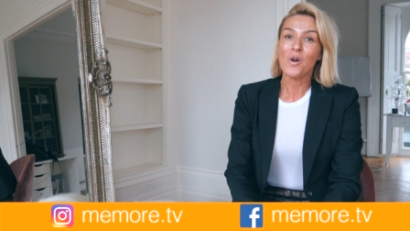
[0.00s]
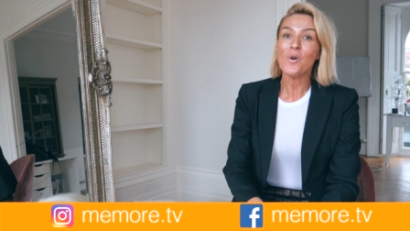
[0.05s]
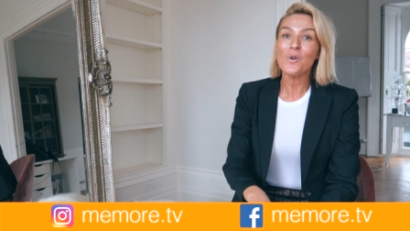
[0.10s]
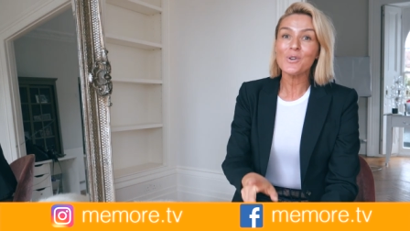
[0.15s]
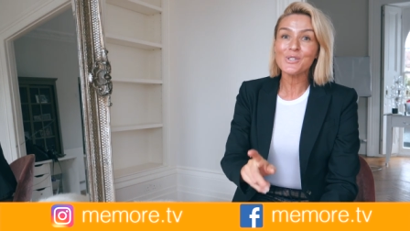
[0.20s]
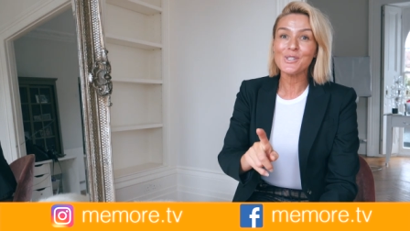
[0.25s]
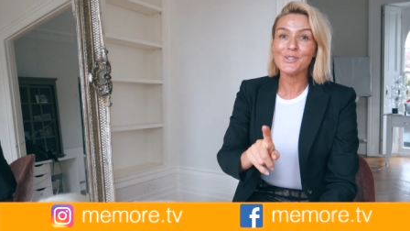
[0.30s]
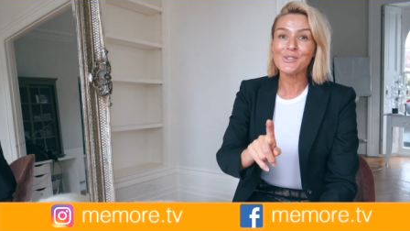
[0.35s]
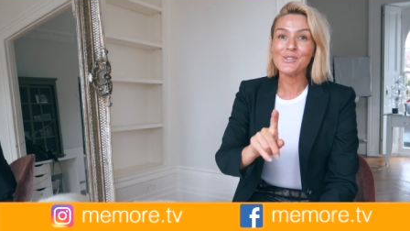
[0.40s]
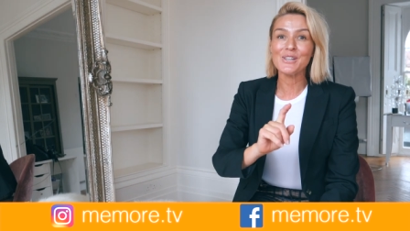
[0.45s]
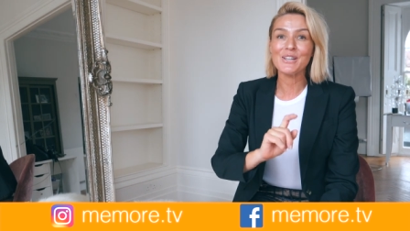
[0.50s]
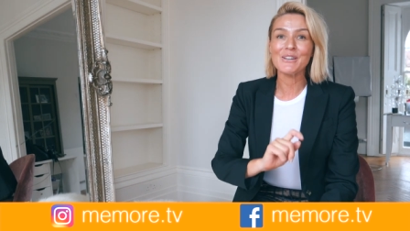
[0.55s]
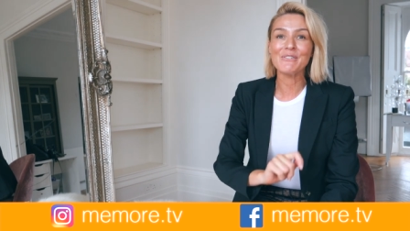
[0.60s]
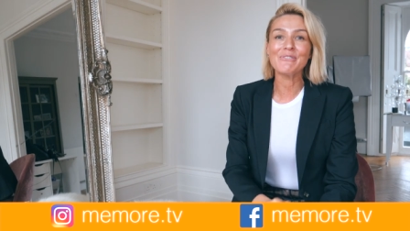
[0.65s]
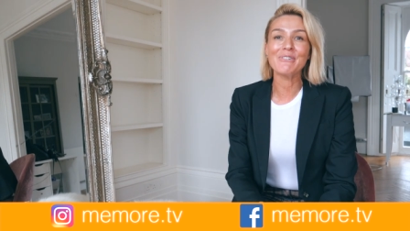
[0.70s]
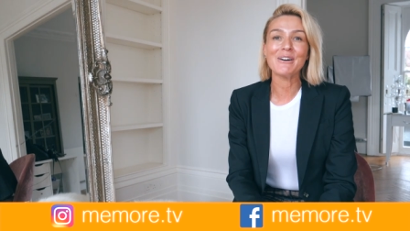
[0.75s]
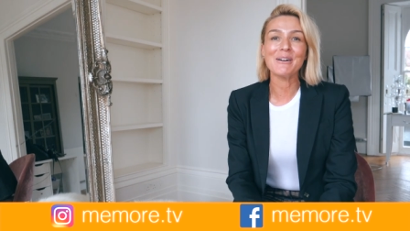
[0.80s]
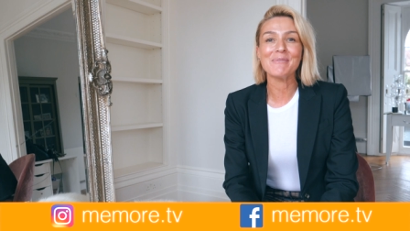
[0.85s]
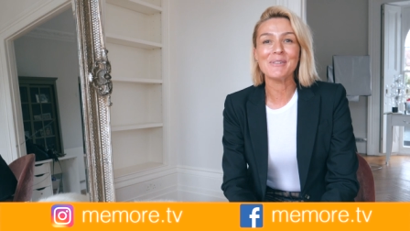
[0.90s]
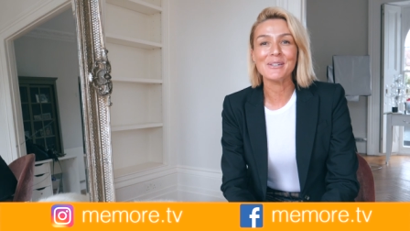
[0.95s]
Also, you
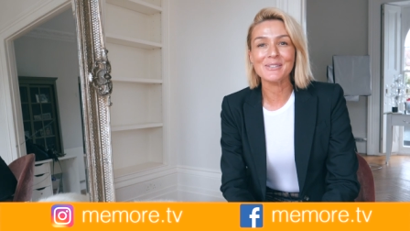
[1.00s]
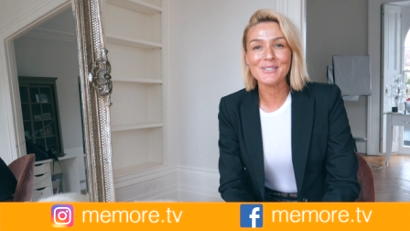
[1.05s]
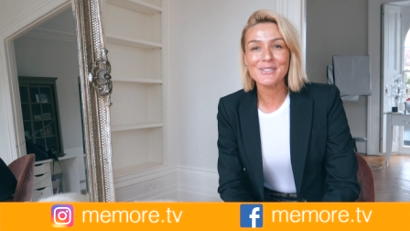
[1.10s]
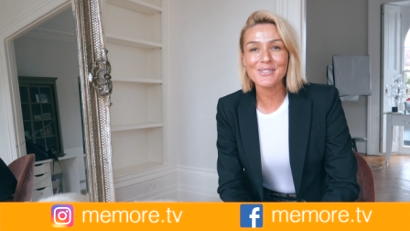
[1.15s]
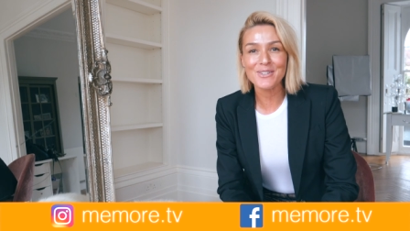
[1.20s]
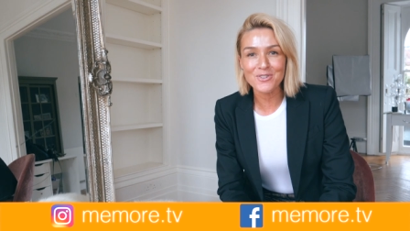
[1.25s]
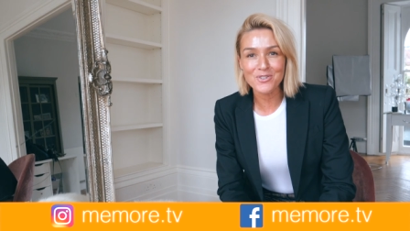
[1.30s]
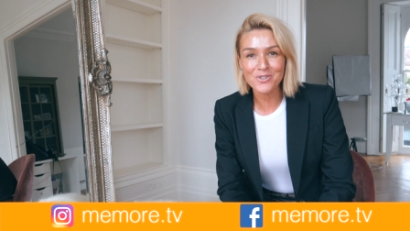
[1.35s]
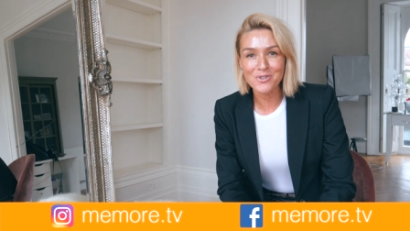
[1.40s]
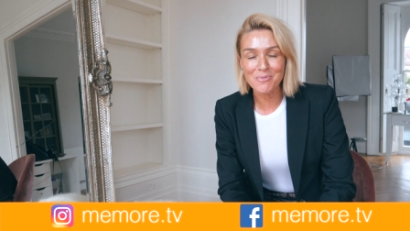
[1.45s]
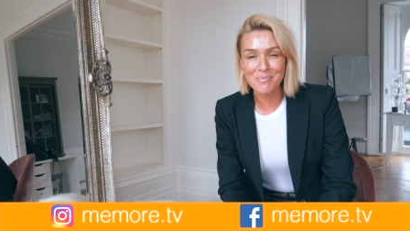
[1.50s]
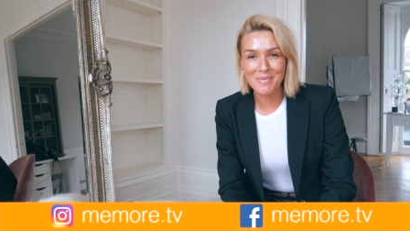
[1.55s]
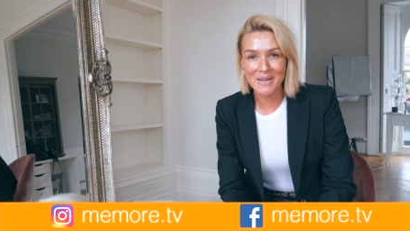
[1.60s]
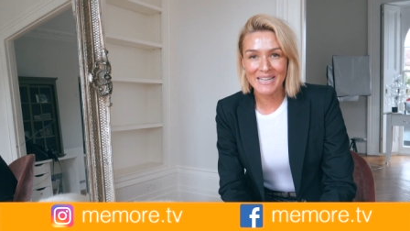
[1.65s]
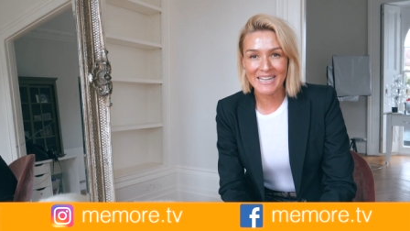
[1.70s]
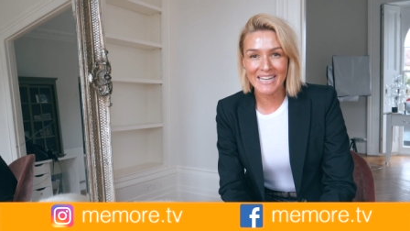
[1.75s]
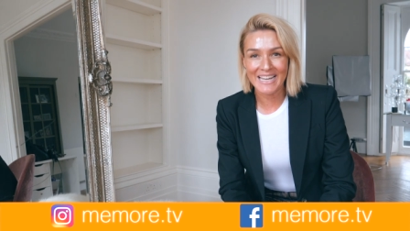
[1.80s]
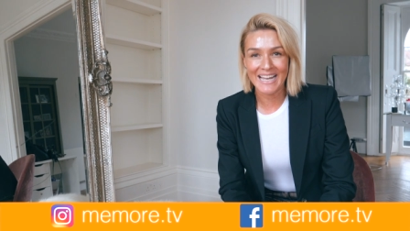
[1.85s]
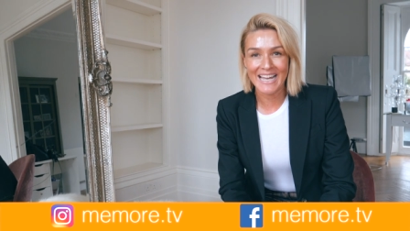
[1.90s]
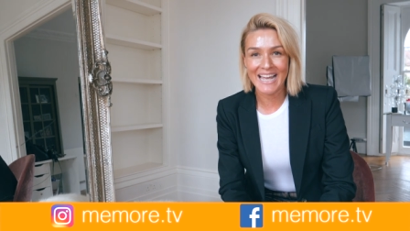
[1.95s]
can find me on social
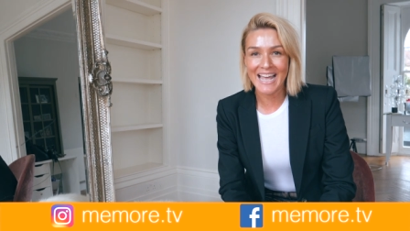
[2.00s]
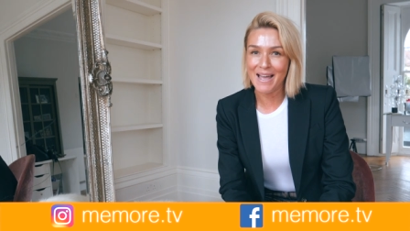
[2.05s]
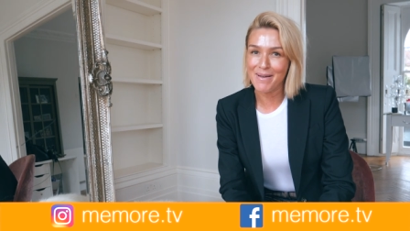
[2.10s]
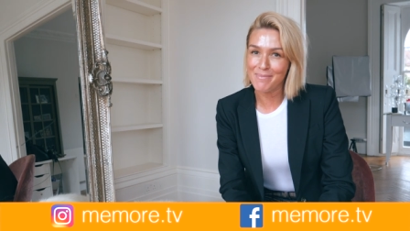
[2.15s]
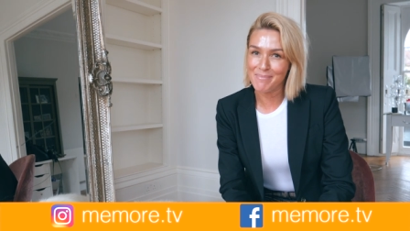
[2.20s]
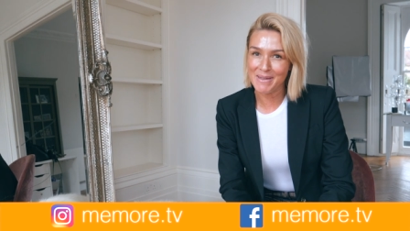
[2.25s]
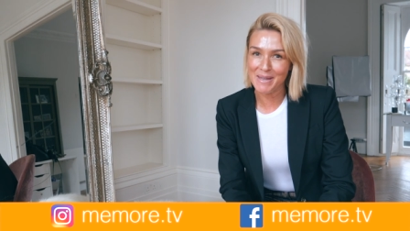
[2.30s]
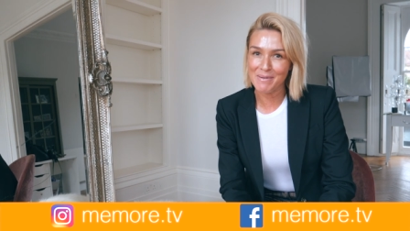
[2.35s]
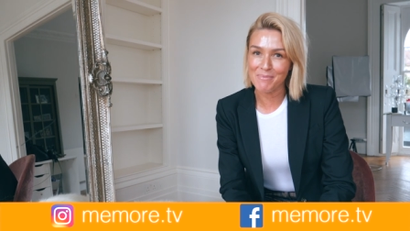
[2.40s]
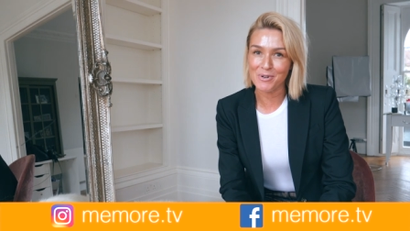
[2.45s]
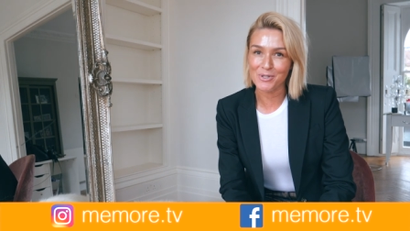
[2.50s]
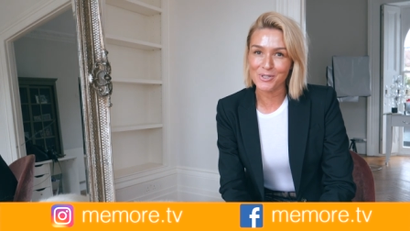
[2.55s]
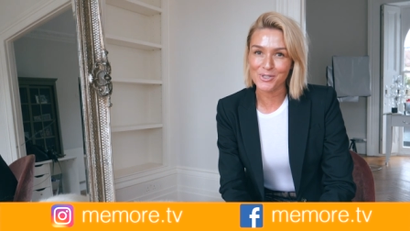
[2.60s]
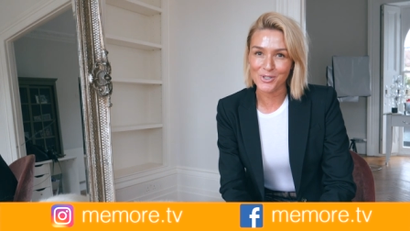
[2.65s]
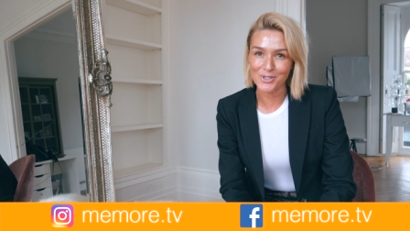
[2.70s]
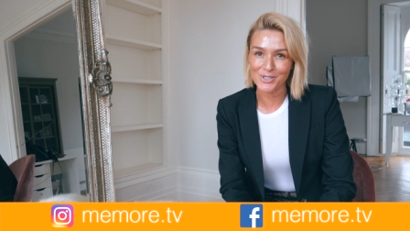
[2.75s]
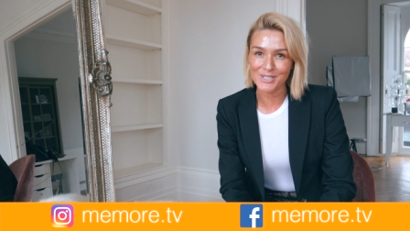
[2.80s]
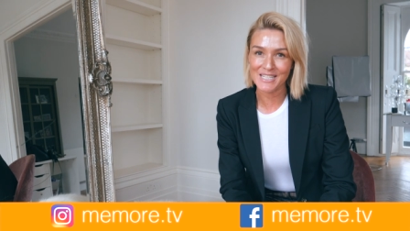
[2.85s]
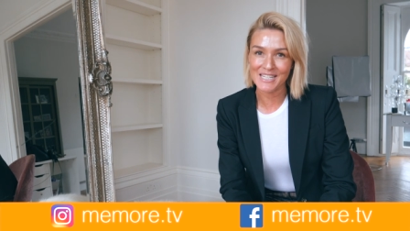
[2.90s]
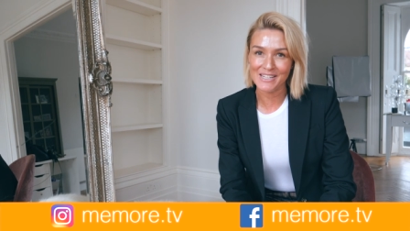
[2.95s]
media at
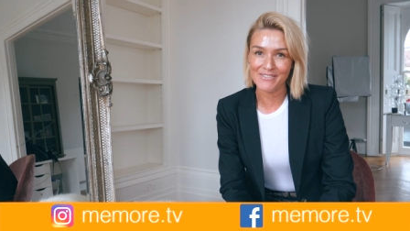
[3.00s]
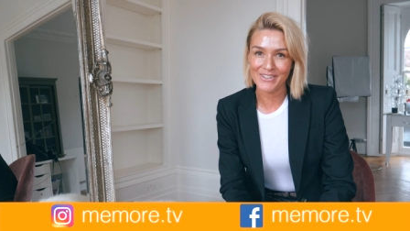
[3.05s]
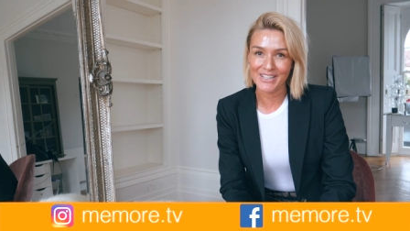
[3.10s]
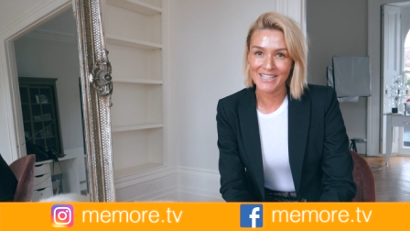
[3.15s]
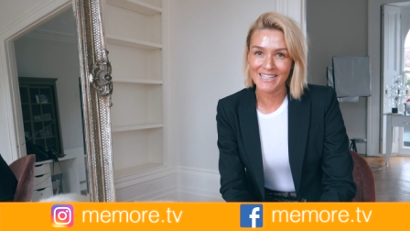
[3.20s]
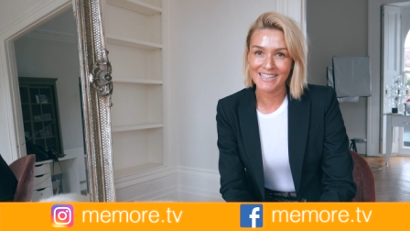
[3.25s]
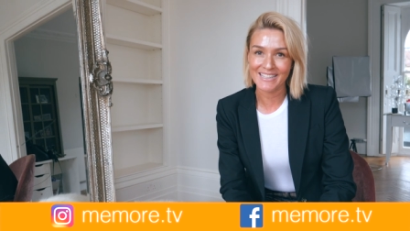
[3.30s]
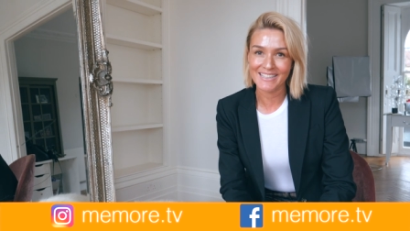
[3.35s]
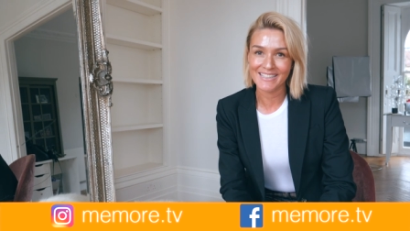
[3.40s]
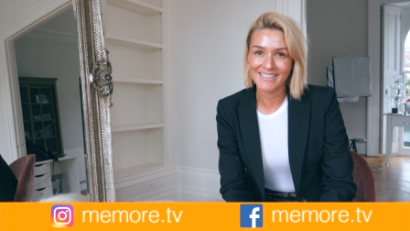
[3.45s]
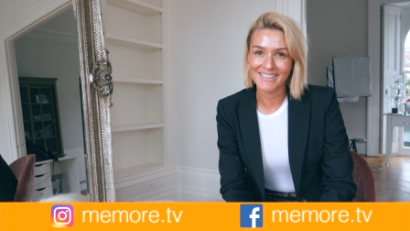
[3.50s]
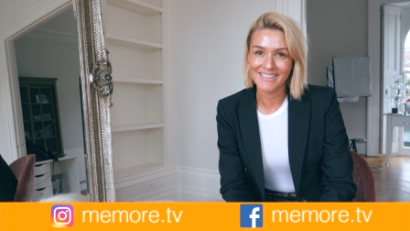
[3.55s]
memore.tv.